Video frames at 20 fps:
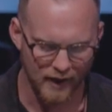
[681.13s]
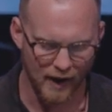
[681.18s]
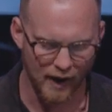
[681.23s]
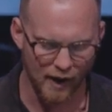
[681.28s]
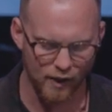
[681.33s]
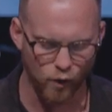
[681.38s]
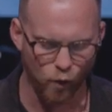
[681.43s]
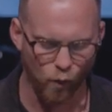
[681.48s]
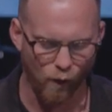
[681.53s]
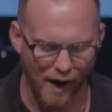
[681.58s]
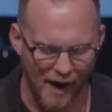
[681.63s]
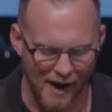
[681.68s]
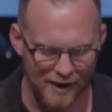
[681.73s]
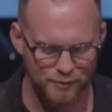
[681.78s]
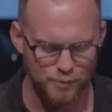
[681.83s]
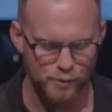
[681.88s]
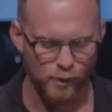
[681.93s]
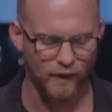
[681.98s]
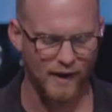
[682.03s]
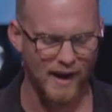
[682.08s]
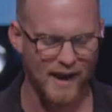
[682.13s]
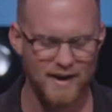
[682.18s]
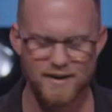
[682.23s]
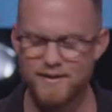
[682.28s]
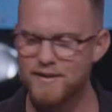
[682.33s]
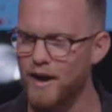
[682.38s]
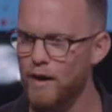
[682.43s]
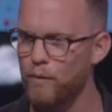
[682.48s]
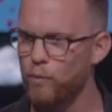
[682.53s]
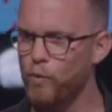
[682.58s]
Otherwise, we'll
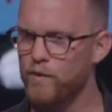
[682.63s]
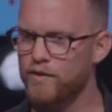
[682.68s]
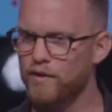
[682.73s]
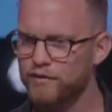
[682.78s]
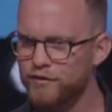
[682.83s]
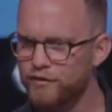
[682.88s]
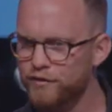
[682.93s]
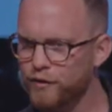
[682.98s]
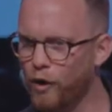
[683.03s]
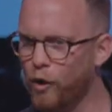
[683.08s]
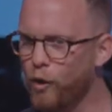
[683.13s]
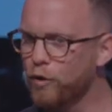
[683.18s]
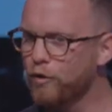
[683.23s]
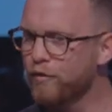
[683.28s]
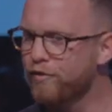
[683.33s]
end up with a soul